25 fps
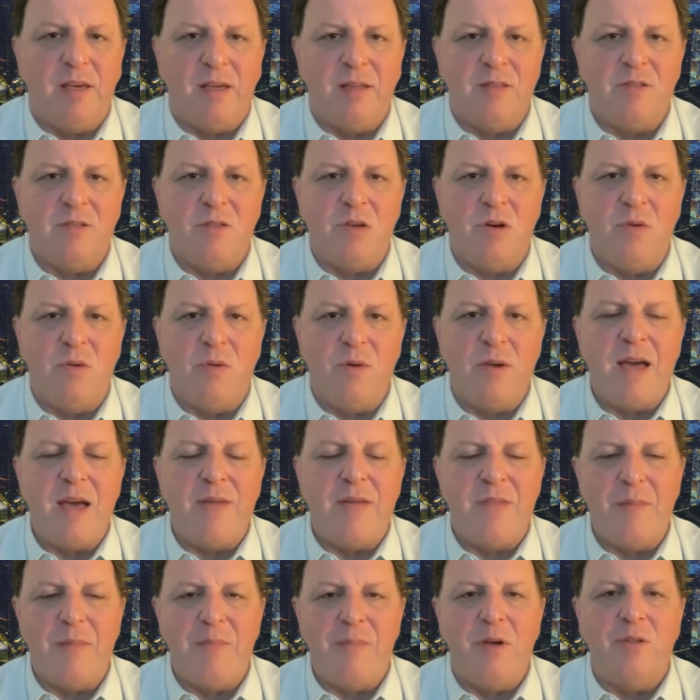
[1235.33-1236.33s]
And so we have
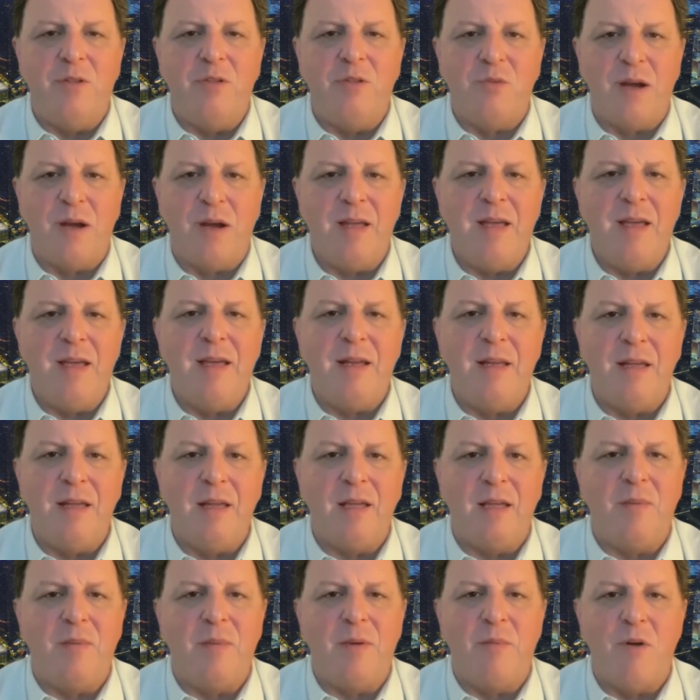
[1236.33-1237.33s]
that built right in and
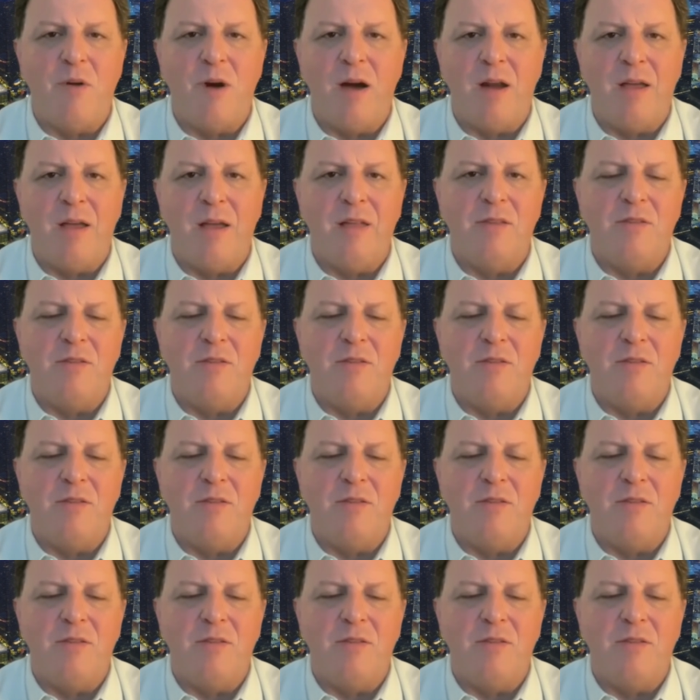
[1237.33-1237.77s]
it can be brought in.